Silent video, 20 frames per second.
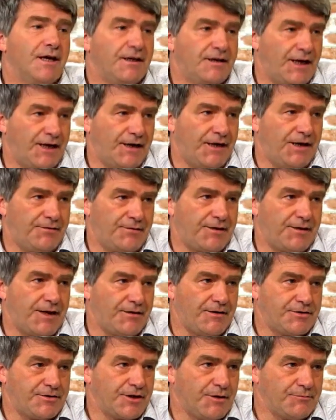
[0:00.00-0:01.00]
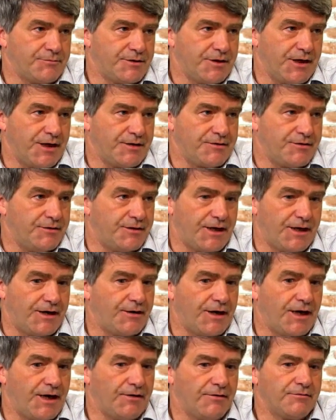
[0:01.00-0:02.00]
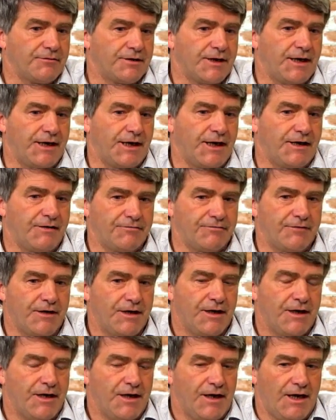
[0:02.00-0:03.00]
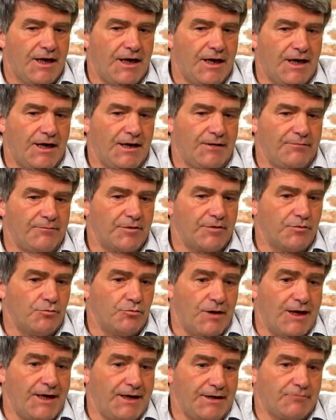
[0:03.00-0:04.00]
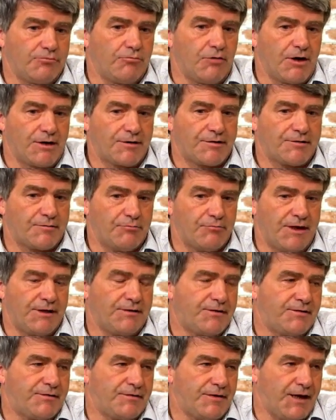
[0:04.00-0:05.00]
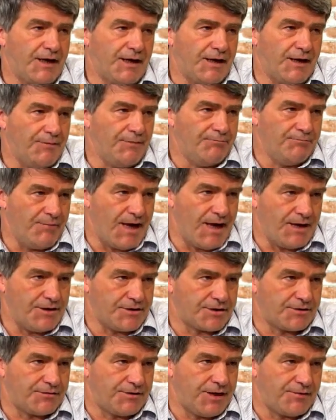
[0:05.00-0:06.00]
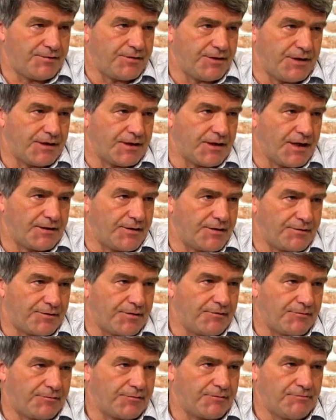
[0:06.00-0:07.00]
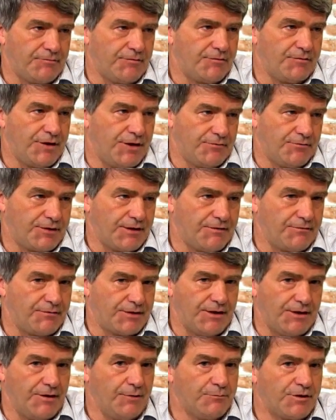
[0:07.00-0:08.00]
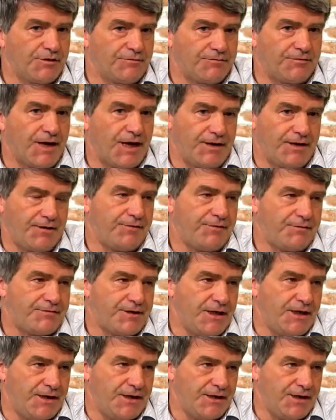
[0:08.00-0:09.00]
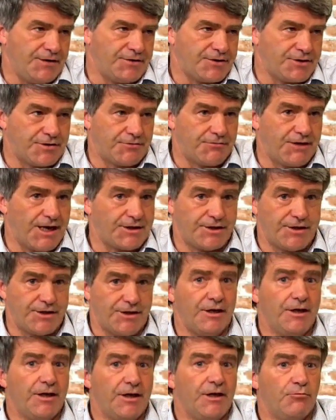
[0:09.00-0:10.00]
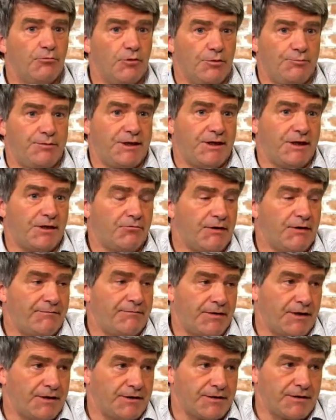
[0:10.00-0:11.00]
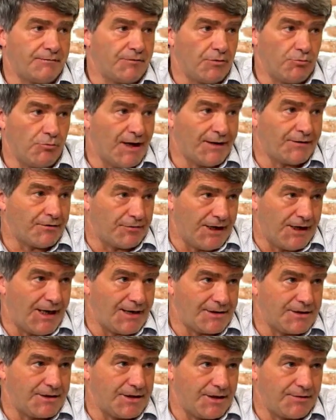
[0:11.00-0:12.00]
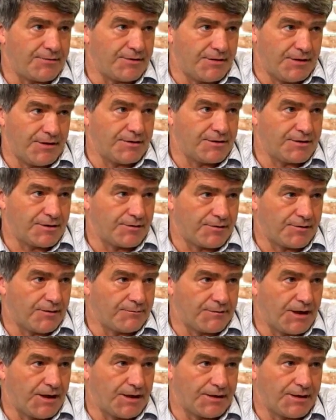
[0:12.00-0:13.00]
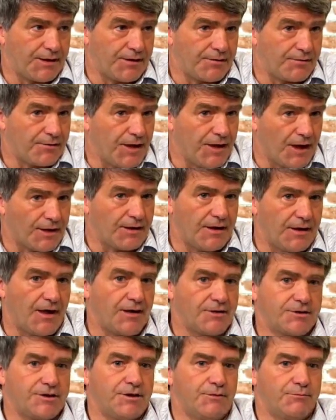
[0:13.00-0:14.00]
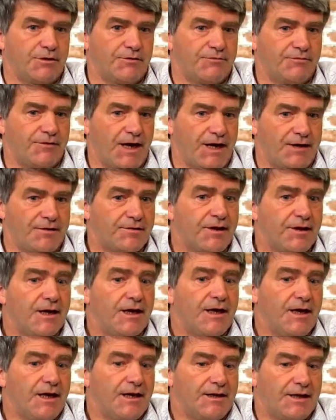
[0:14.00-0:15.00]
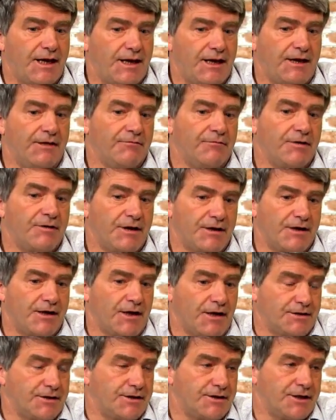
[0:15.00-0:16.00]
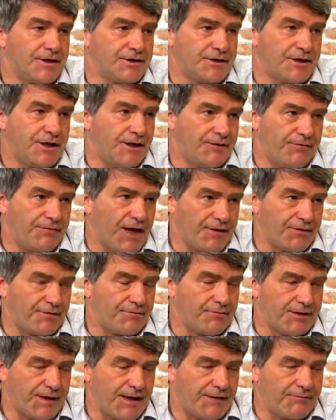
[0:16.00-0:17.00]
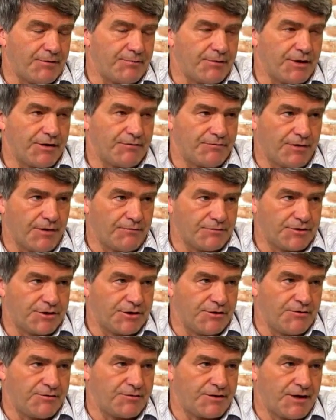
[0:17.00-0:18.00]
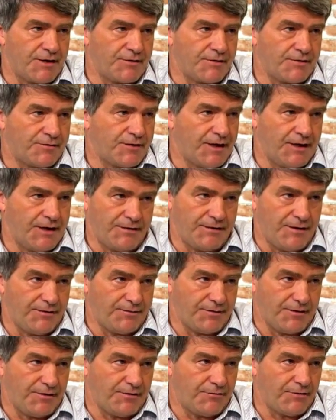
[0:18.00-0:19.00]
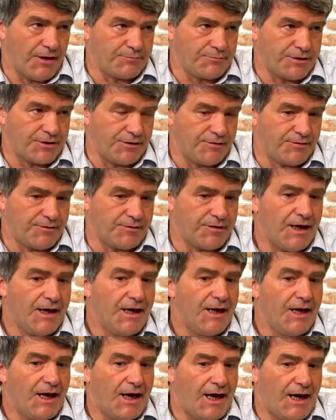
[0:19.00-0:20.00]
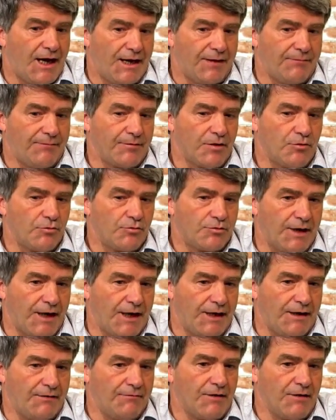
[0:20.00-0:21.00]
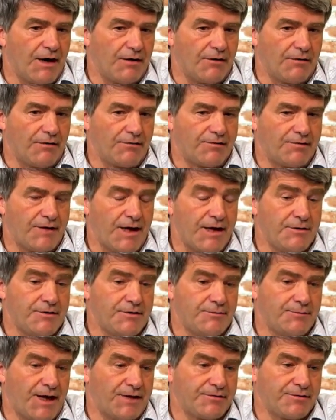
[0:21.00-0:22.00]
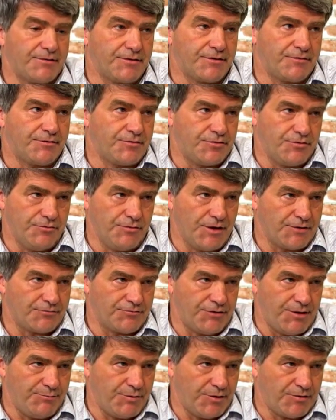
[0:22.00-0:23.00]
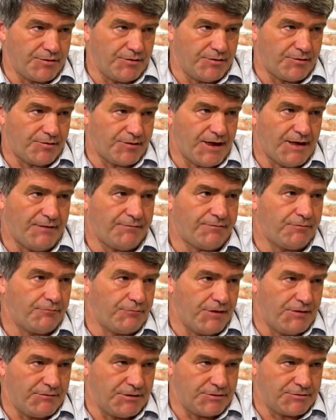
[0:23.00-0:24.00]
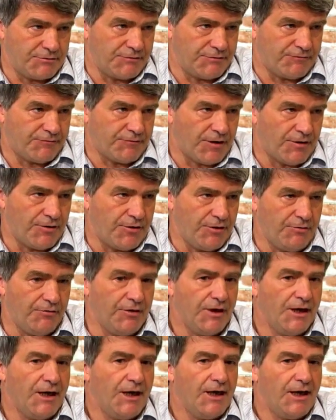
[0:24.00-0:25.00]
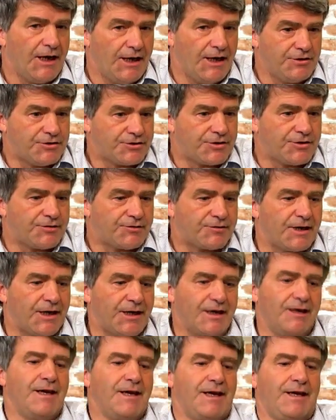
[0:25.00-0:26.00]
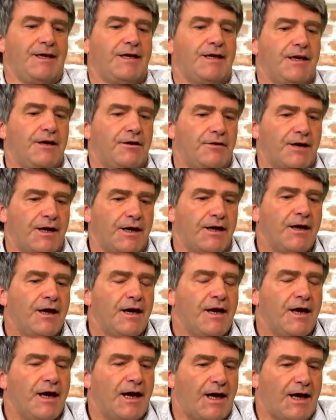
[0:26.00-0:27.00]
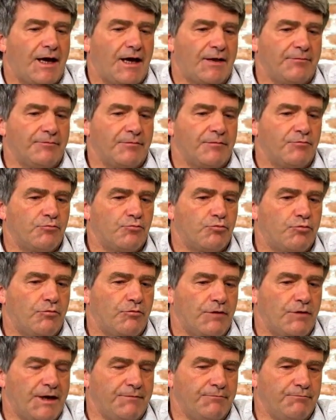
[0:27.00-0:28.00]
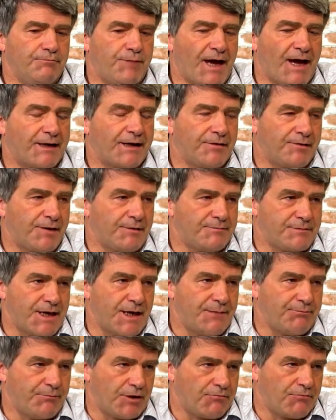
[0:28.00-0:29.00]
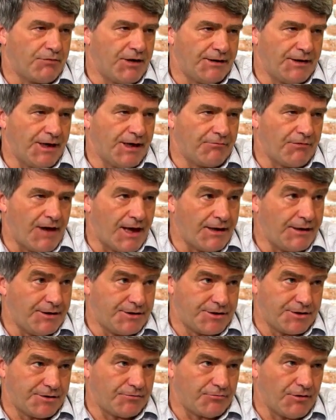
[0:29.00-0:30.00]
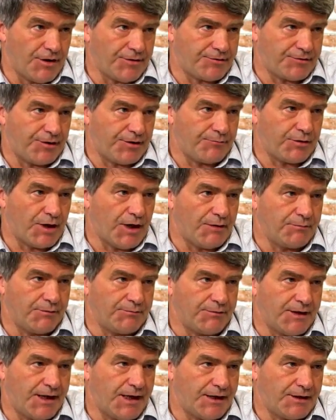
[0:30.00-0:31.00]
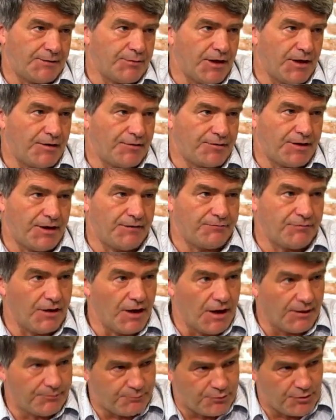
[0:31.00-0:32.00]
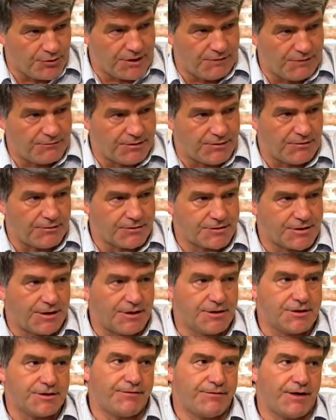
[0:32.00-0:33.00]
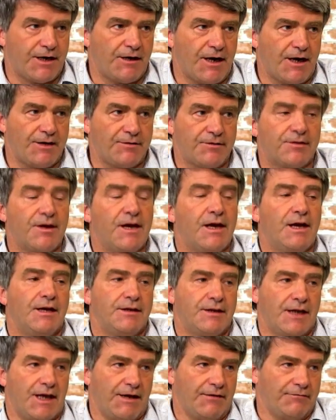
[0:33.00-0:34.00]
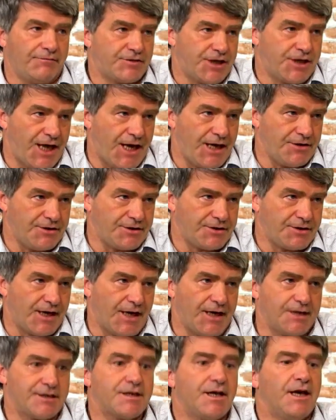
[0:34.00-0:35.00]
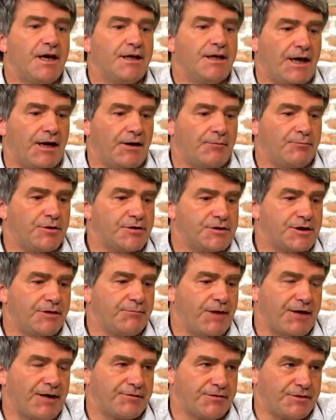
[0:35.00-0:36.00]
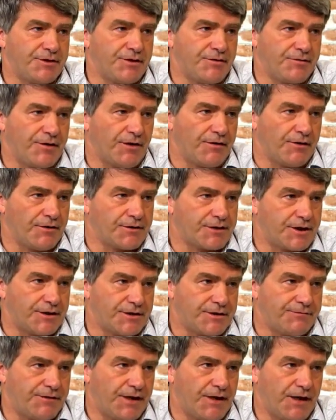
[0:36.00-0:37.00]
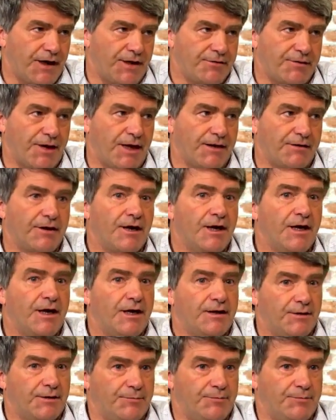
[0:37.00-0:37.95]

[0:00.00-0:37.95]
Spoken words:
There, it's their job to get you there. Now, they have the way it works with a major incident like this, there's, you know, the number of flights, 15 in each direction, would be the equivalent of a weather-related incident or something like that. It's not a large number of flights. They got in touch in advance with everybody from Tuesday to say, these are your options. They are saying to passengers, do not rebook yourself. We will do it for you. Interestingly, Kira, back in September, when they ran into the rostering problem, they had a policy of not booking with alternative airlines. Mm-hmm. They have changed that. They are putting passengers on alternative airlines. And the